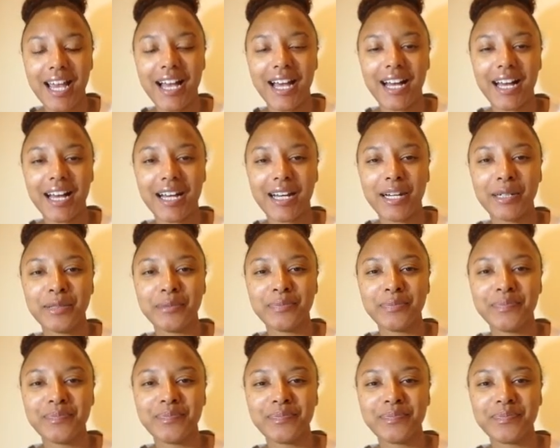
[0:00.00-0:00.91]

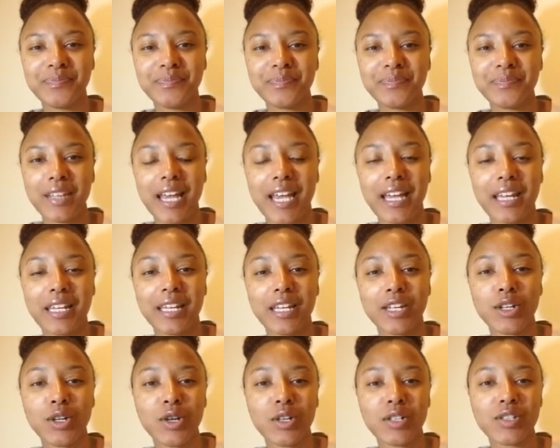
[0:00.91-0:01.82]
And
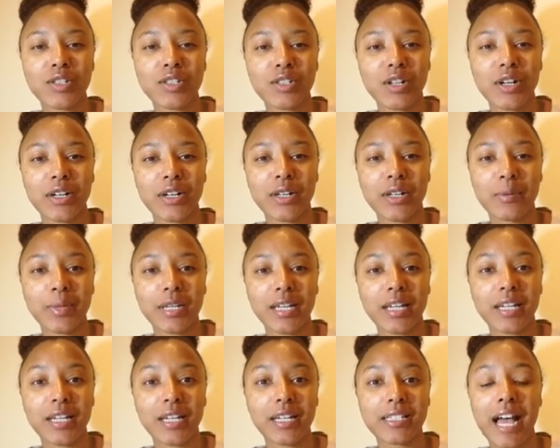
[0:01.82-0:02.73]
it all started
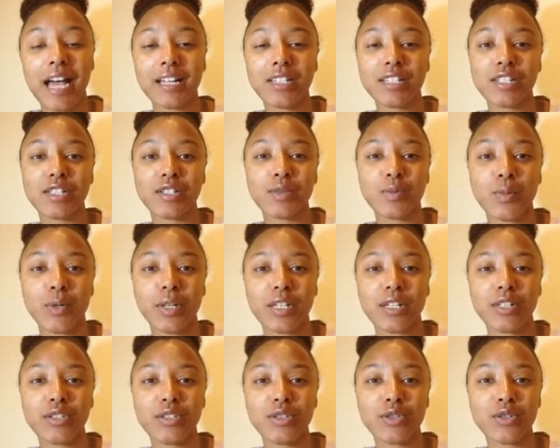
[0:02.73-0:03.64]
because I just
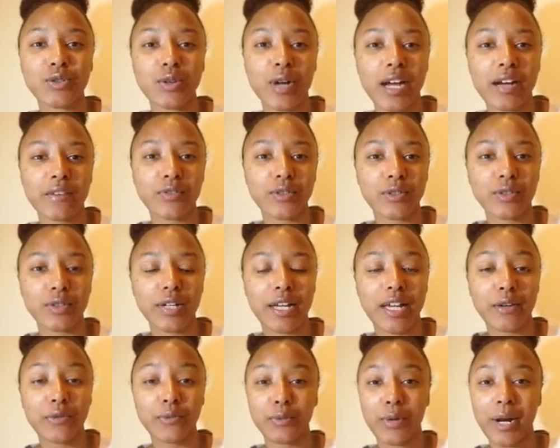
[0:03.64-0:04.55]
wanted to travel
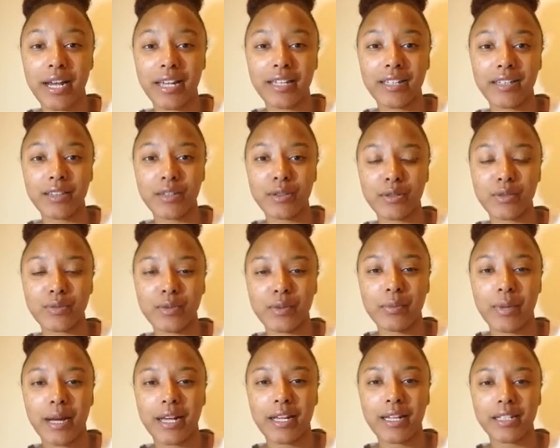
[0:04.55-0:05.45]
and write. Those were
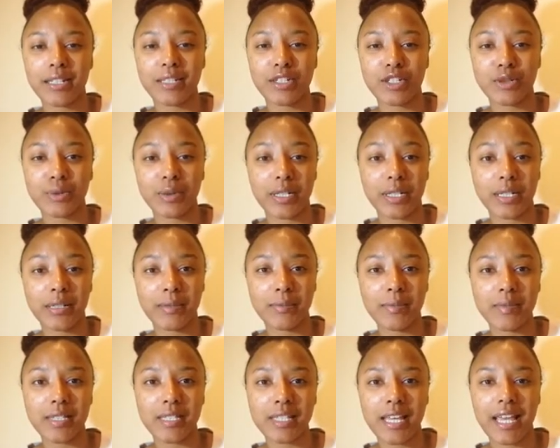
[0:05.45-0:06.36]
my
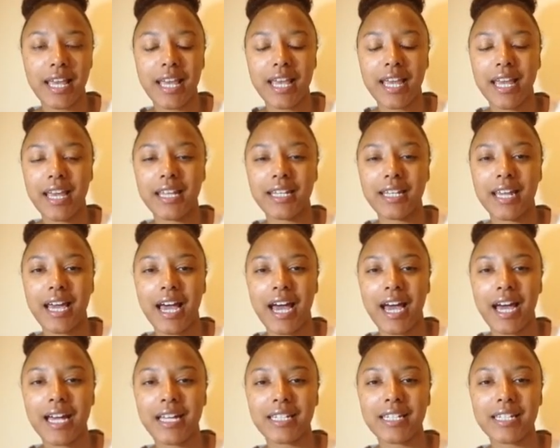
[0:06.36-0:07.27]
dreams. And
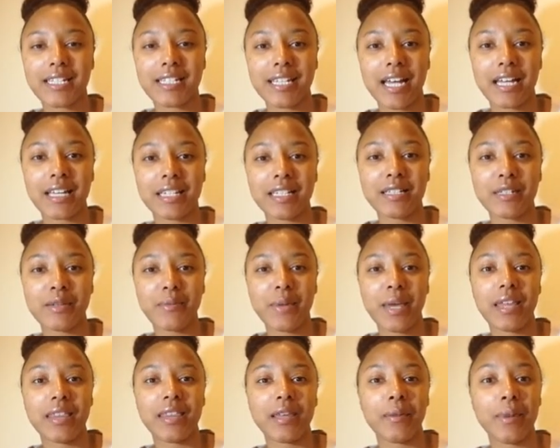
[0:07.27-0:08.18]
I decided to
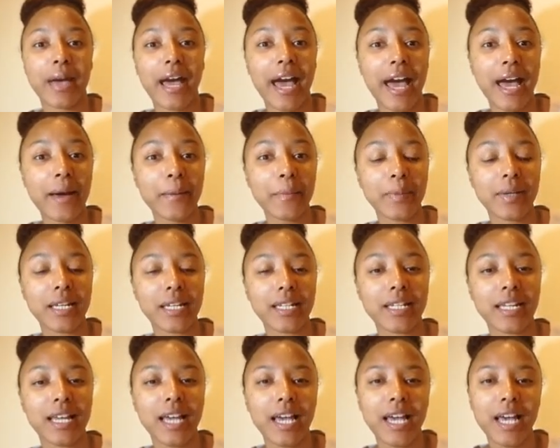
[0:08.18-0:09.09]
make them
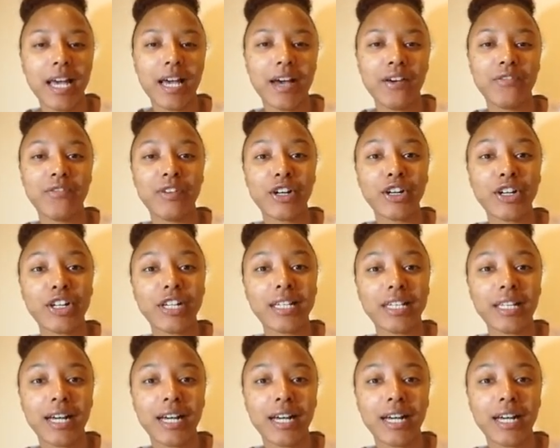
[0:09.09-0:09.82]
happen very